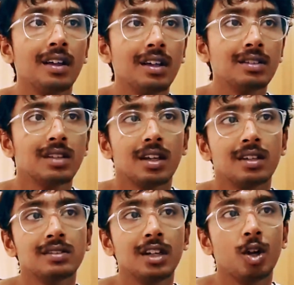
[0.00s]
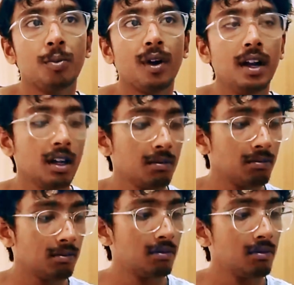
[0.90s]
is
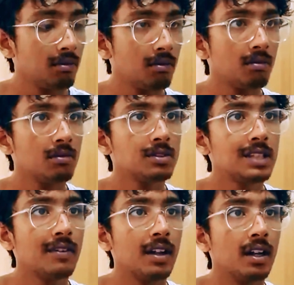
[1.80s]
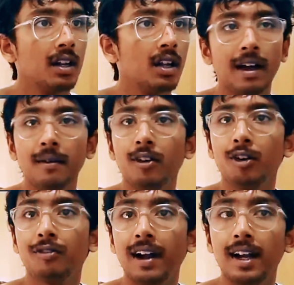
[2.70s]
0.7. If I want
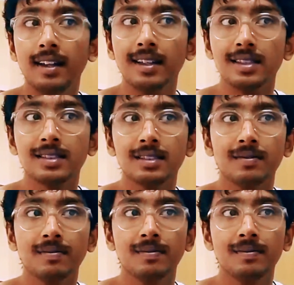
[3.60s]
to find this